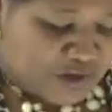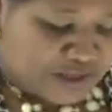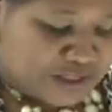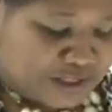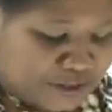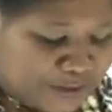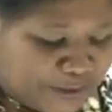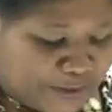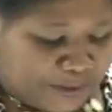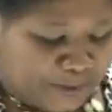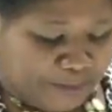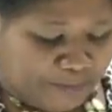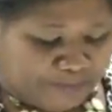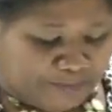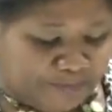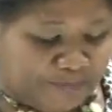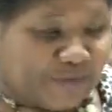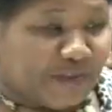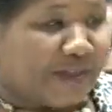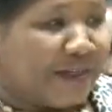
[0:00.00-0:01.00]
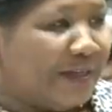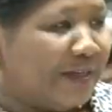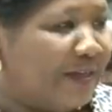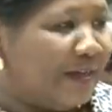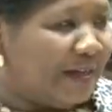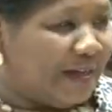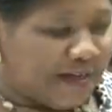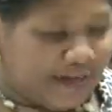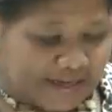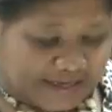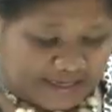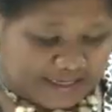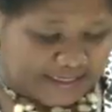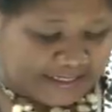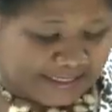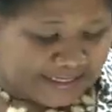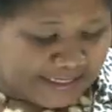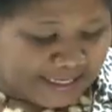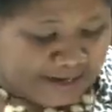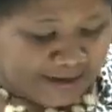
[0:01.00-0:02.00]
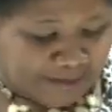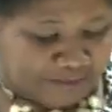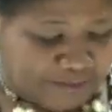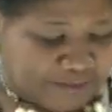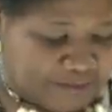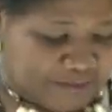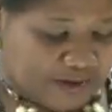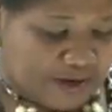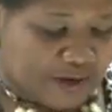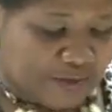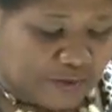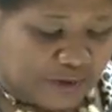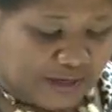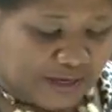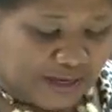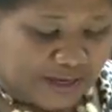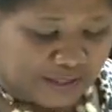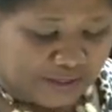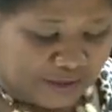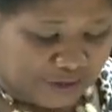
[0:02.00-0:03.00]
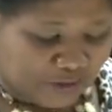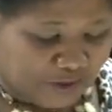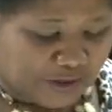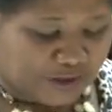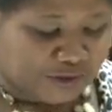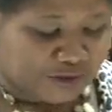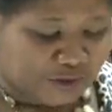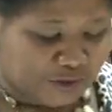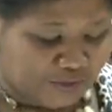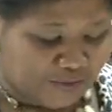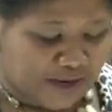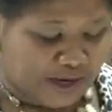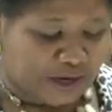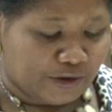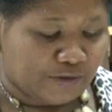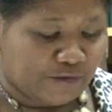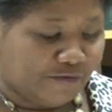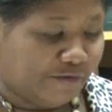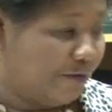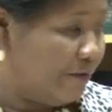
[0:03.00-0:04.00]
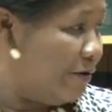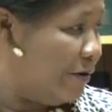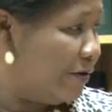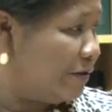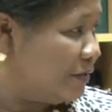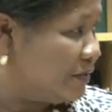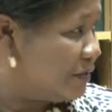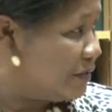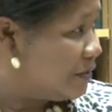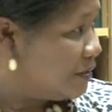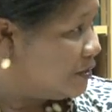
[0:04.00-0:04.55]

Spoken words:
Quanto. At this time, I would like to call to the microphone